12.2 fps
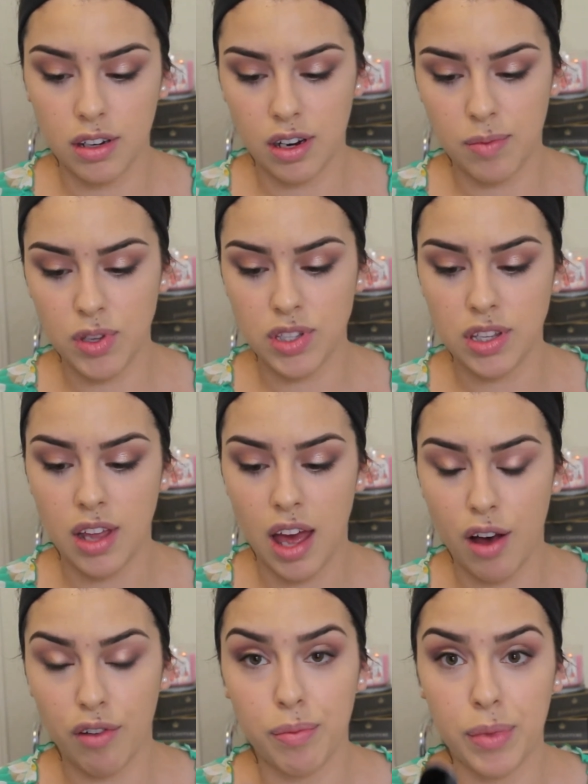I'm using the
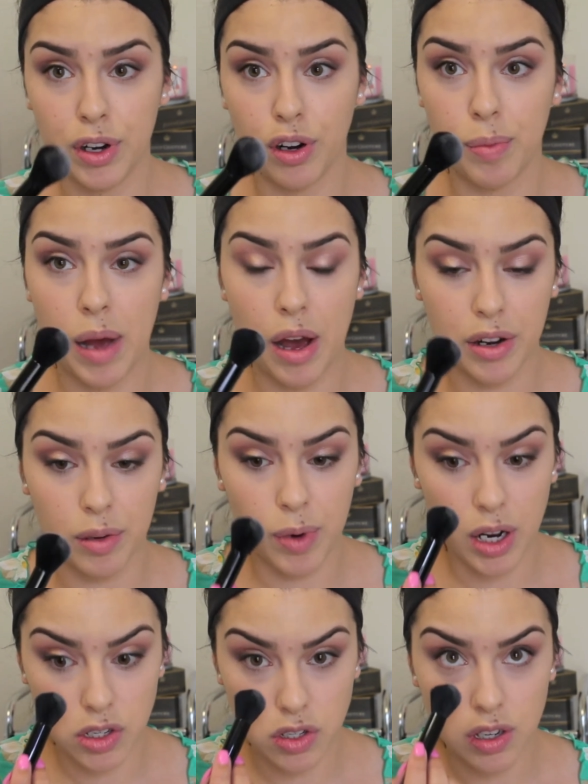e.l.f. Mineral Powder
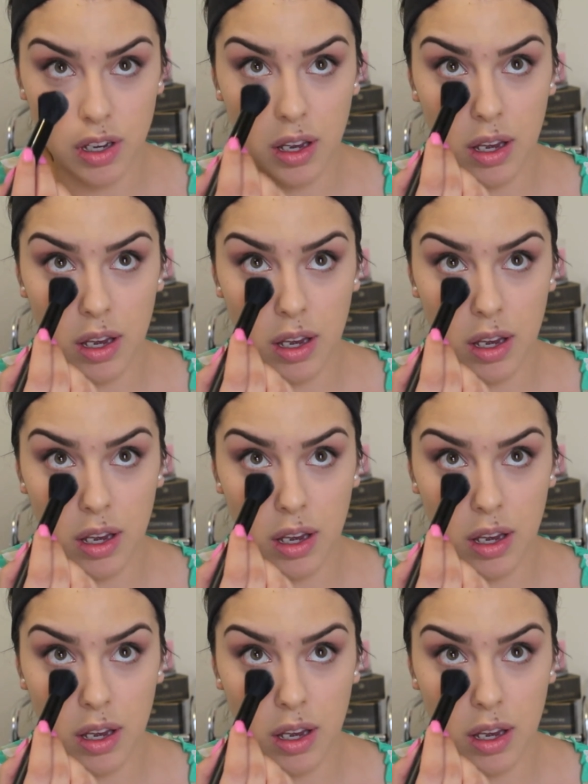Brush.